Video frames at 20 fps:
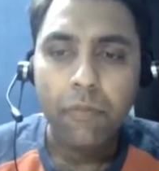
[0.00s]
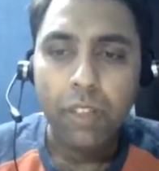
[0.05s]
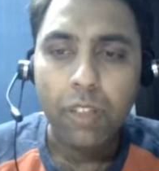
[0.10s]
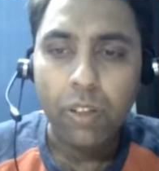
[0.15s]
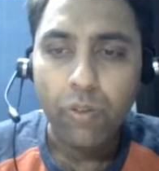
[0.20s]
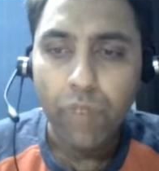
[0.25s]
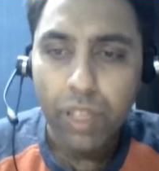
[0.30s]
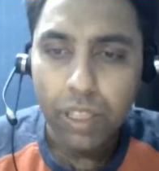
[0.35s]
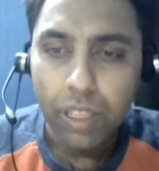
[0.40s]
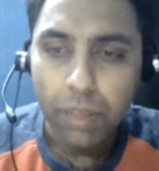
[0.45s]

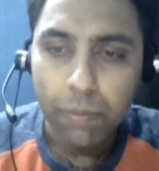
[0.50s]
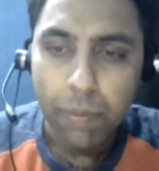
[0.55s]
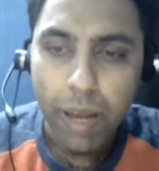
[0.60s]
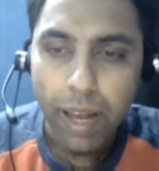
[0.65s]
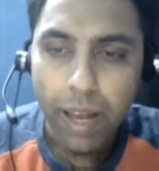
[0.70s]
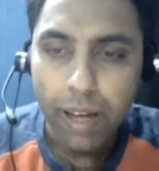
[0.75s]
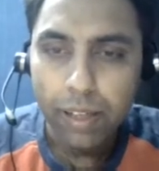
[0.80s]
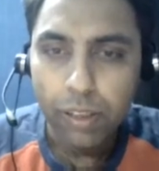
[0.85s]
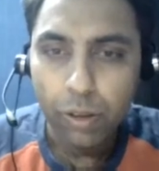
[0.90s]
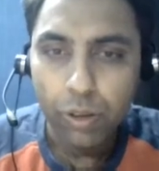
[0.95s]
welcome
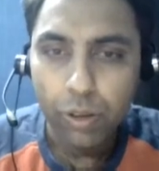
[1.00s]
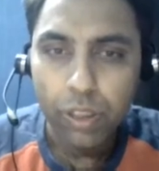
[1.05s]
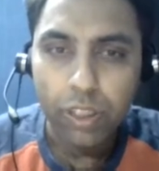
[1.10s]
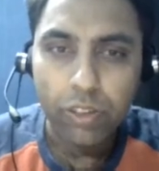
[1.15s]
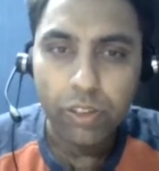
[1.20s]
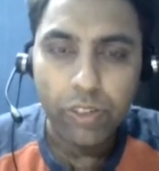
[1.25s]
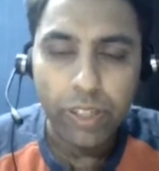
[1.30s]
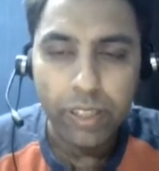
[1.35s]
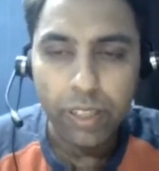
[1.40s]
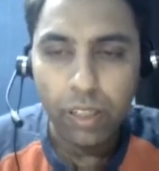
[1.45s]
back to this
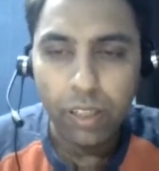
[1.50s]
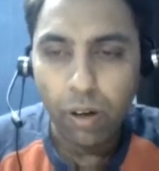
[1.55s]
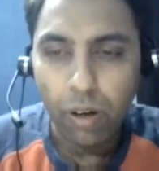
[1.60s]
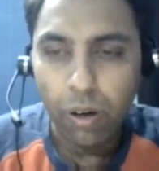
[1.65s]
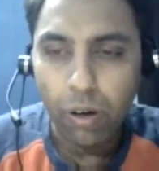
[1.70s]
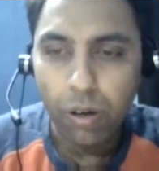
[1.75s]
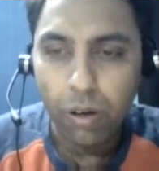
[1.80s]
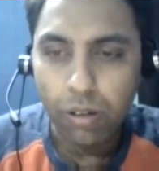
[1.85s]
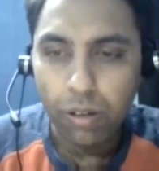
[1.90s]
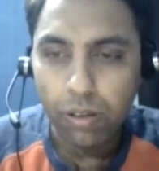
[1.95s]
training
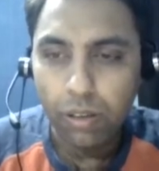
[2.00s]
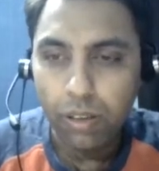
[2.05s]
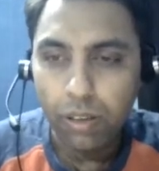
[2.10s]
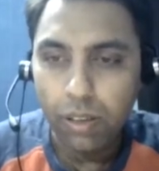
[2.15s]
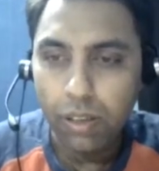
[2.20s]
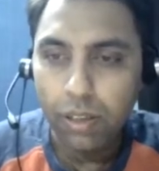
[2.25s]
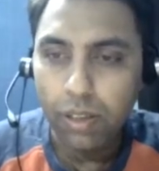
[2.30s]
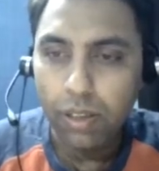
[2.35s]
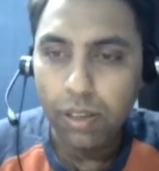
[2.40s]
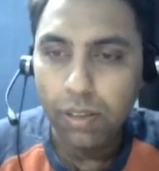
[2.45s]

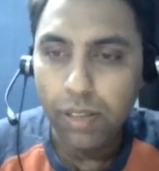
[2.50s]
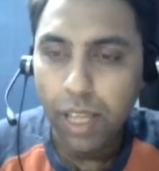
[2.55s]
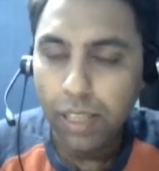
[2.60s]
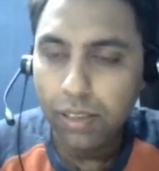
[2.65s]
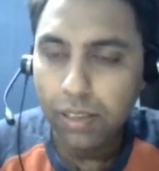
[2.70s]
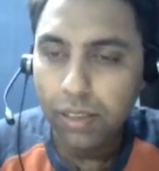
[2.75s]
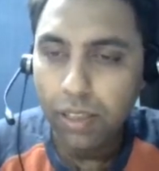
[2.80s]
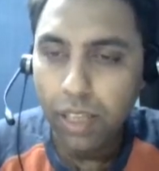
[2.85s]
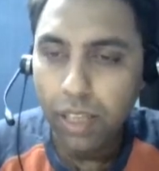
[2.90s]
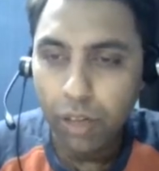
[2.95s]
on
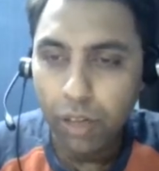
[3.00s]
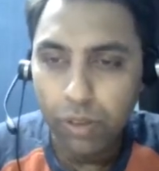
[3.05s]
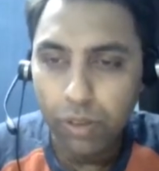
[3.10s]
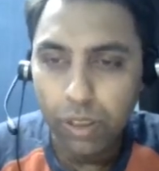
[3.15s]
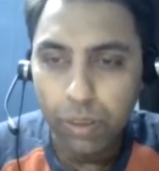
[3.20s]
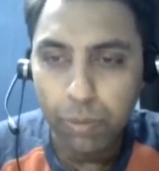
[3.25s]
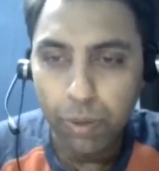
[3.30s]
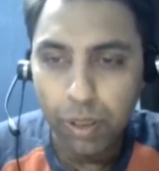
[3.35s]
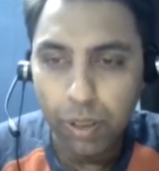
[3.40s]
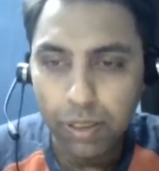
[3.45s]
natural
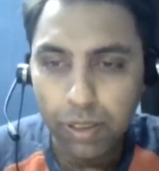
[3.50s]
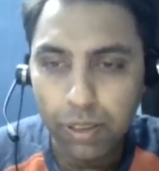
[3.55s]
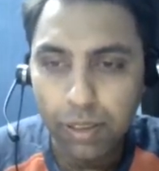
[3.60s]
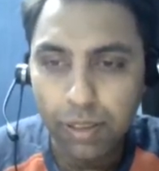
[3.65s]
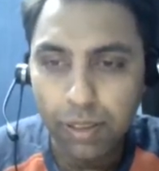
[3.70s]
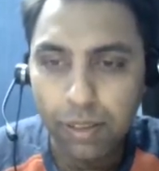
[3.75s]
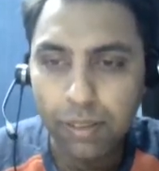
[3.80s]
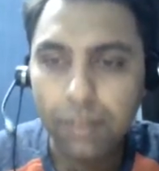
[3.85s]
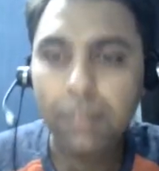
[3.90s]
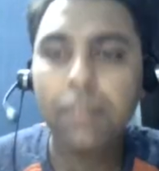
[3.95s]
language
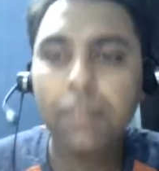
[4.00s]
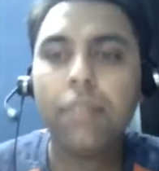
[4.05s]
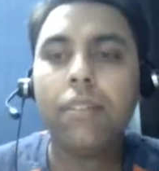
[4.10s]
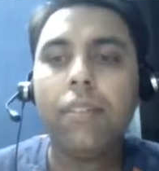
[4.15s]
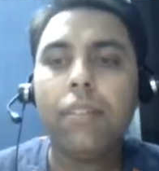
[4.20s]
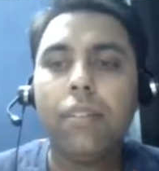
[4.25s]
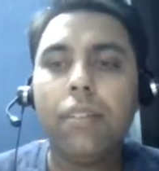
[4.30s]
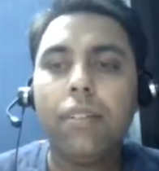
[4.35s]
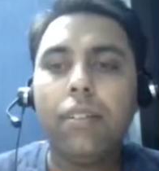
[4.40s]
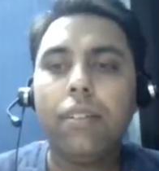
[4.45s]
processing.
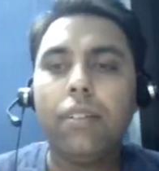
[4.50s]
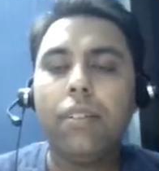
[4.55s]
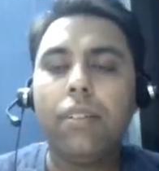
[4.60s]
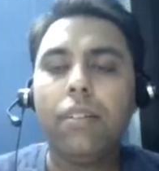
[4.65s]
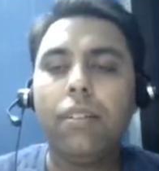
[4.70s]
Uh,